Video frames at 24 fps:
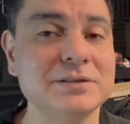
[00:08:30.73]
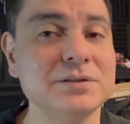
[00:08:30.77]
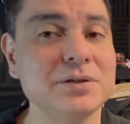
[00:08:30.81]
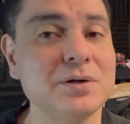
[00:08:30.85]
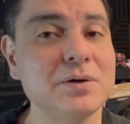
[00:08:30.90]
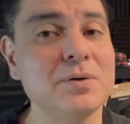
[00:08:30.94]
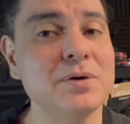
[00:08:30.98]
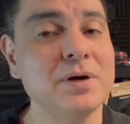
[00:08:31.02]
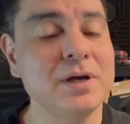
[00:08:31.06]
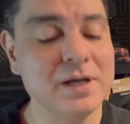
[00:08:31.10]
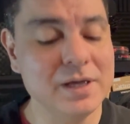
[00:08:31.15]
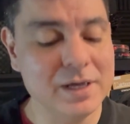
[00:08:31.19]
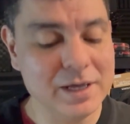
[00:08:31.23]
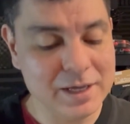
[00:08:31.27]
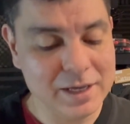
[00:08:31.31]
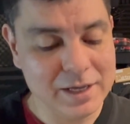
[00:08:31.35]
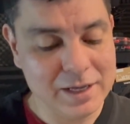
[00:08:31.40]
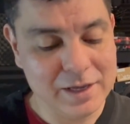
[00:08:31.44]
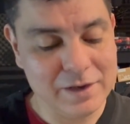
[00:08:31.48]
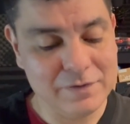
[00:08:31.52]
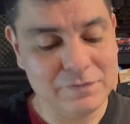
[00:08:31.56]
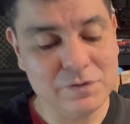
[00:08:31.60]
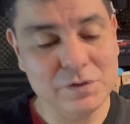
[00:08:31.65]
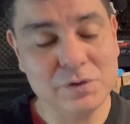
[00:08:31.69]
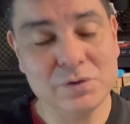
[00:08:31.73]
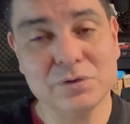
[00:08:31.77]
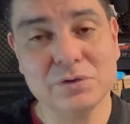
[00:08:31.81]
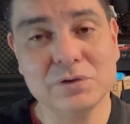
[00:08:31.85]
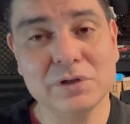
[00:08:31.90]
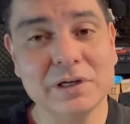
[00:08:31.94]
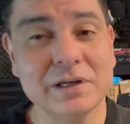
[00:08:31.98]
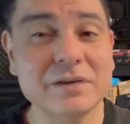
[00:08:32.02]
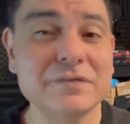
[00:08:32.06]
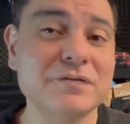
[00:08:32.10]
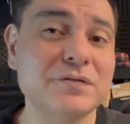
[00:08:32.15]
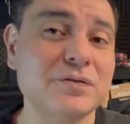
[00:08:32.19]
So if you're
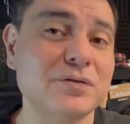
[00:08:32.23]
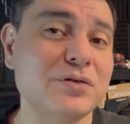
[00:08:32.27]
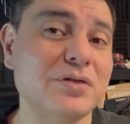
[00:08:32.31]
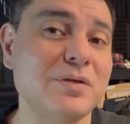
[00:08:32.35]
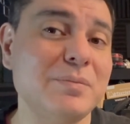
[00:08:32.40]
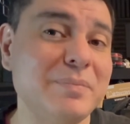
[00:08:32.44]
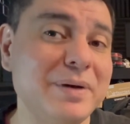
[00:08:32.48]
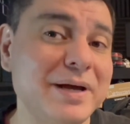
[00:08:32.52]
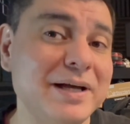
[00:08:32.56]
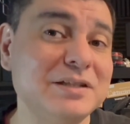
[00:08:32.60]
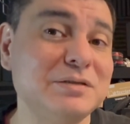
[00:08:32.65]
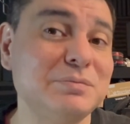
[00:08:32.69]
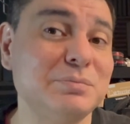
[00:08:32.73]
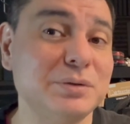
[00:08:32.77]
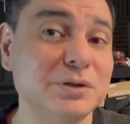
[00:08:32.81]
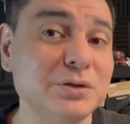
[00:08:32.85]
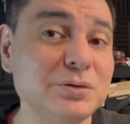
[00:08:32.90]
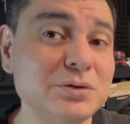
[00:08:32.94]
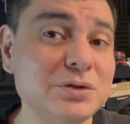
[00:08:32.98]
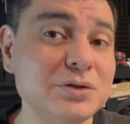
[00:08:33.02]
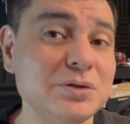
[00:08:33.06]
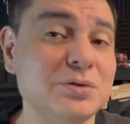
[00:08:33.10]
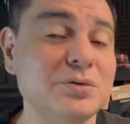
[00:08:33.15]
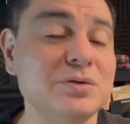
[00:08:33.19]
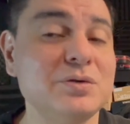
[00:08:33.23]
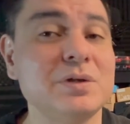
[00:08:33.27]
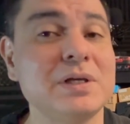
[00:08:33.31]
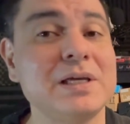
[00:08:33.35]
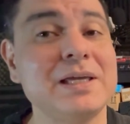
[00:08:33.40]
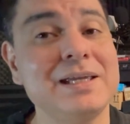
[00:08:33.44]
looking for the best Bluetooth